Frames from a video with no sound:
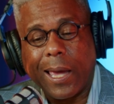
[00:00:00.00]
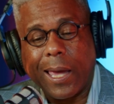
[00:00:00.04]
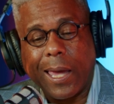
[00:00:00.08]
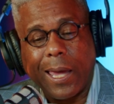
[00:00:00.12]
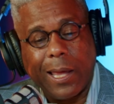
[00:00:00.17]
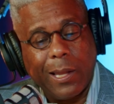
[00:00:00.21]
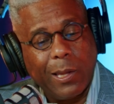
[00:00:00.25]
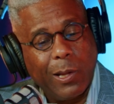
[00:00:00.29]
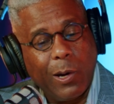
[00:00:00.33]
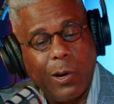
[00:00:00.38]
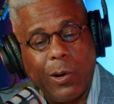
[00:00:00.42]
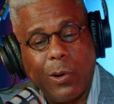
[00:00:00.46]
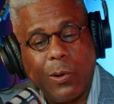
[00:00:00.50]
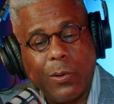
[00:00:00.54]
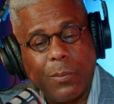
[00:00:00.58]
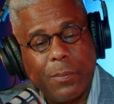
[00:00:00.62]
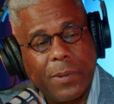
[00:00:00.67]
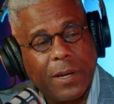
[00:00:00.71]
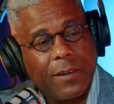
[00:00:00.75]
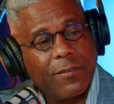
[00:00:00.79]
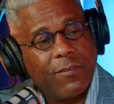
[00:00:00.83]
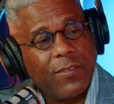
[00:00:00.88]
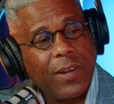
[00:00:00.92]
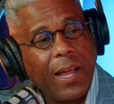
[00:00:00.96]
Hello,
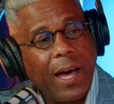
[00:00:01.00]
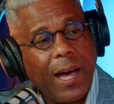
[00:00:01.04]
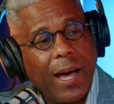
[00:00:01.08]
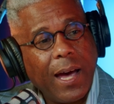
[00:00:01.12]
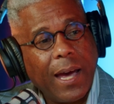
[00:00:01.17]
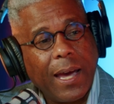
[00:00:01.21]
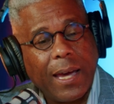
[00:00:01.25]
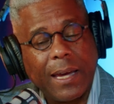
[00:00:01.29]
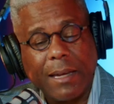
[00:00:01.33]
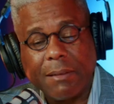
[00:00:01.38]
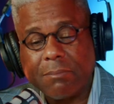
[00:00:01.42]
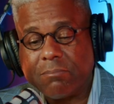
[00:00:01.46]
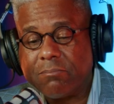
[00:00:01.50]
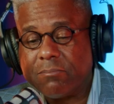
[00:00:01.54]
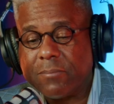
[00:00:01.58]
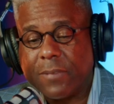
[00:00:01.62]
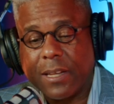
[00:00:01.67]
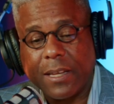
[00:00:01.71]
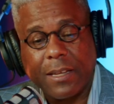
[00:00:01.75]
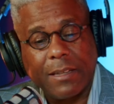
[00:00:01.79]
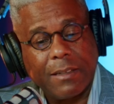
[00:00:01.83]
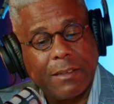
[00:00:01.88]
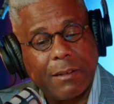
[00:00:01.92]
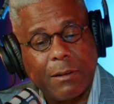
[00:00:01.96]
McFly.
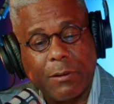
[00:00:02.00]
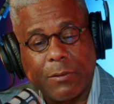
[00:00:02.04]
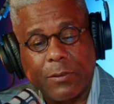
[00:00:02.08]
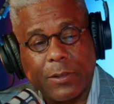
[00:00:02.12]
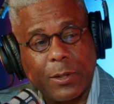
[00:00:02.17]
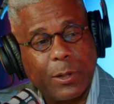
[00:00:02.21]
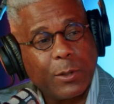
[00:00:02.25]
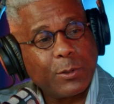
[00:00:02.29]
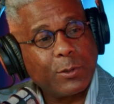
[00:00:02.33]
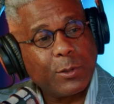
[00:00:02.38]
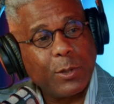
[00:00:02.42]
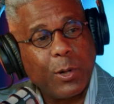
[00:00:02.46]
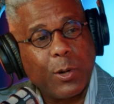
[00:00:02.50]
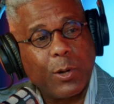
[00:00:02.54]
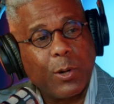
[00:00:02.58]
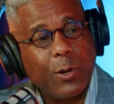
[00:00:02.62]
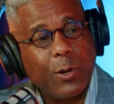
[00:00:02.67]
You know, there's no